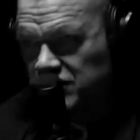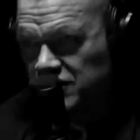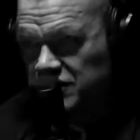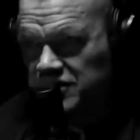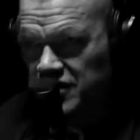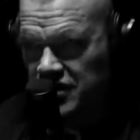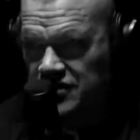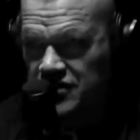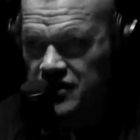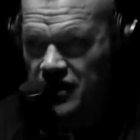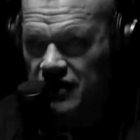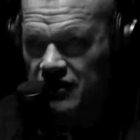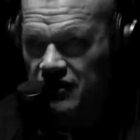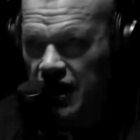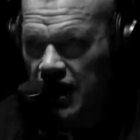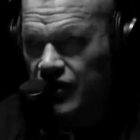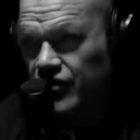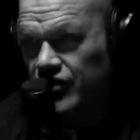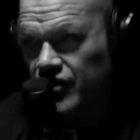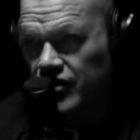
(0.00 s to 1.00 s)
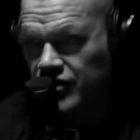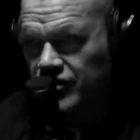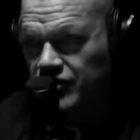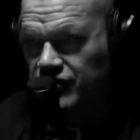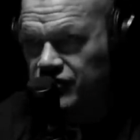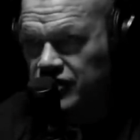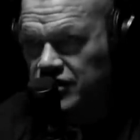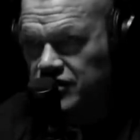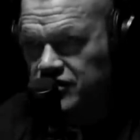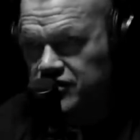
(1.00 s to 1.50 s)
to dictate how you're going to do
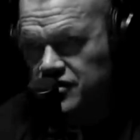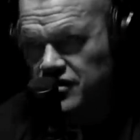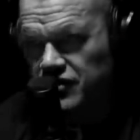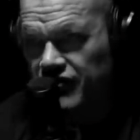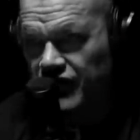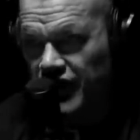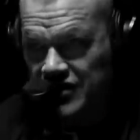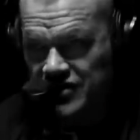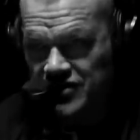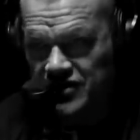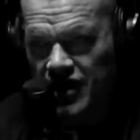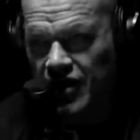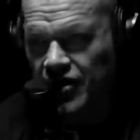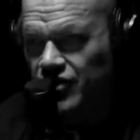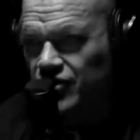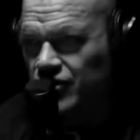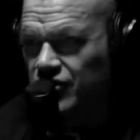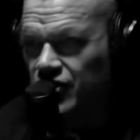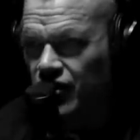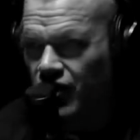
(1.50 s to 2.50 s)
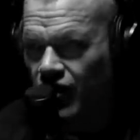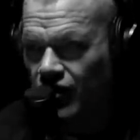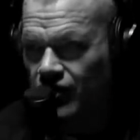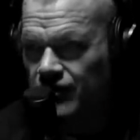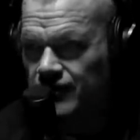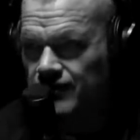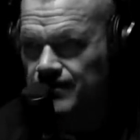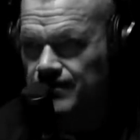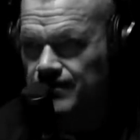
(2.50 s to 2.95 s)
things. That's not a good call.